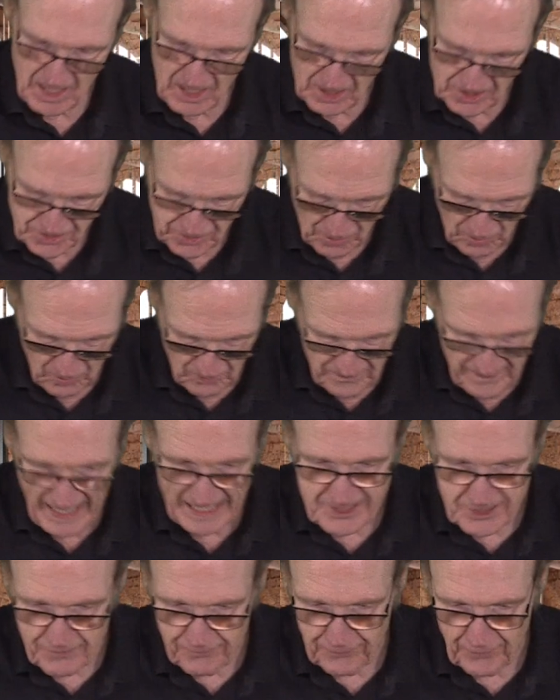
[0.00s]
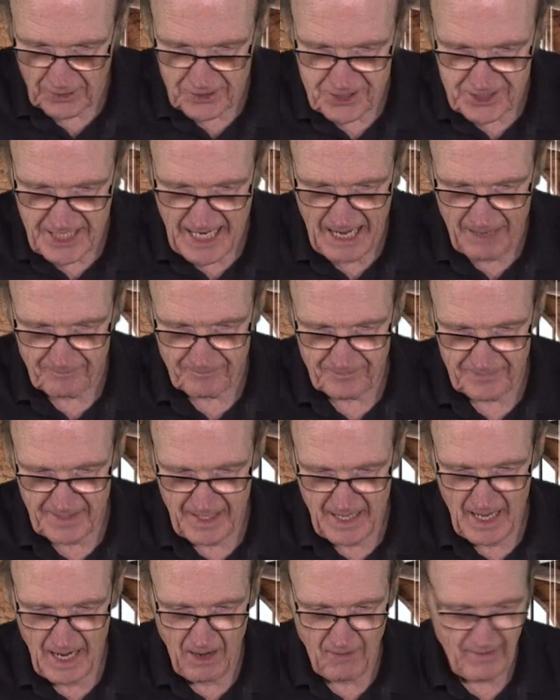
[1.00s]
So that's the first step,
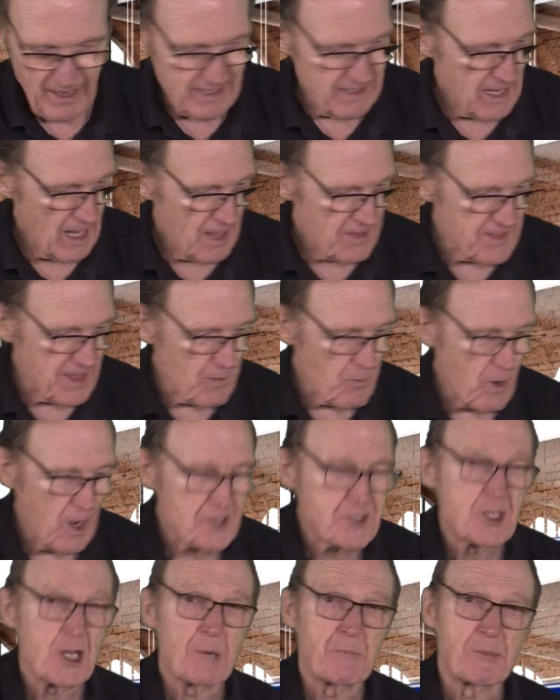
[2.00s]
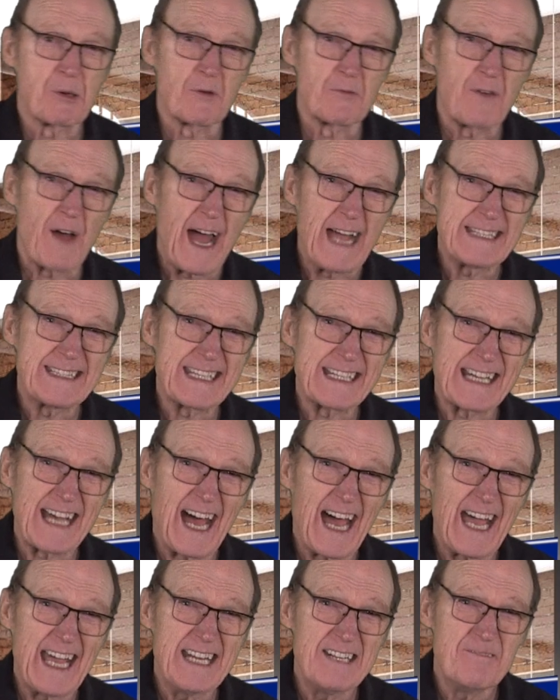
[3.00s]
all right? They want you to provide the
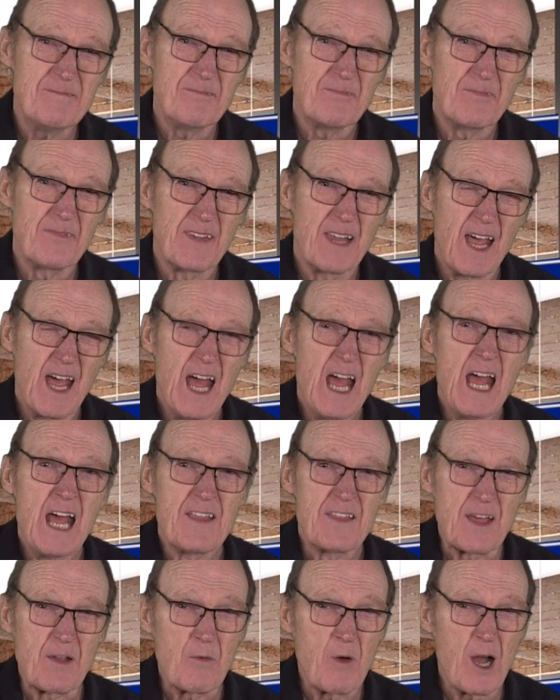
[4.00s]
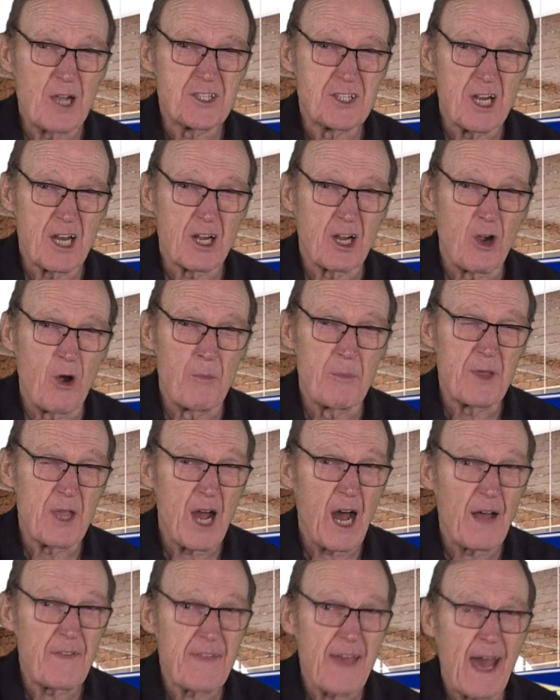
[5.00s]
guide. They want you to go
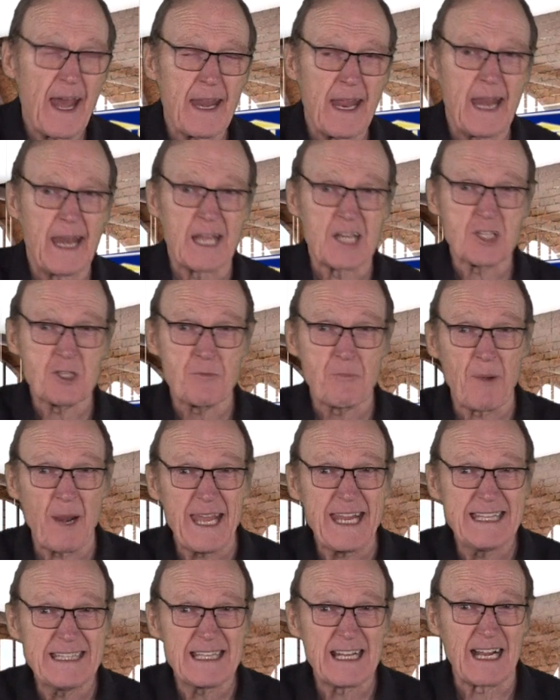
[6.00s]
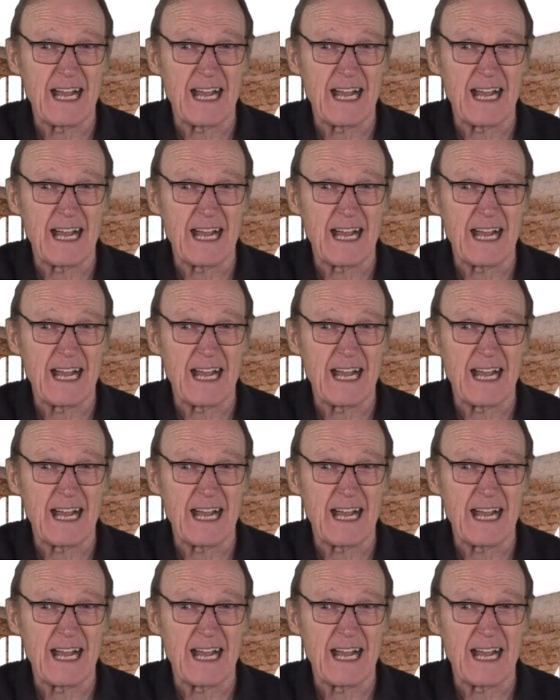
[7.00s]
beyond that and explain the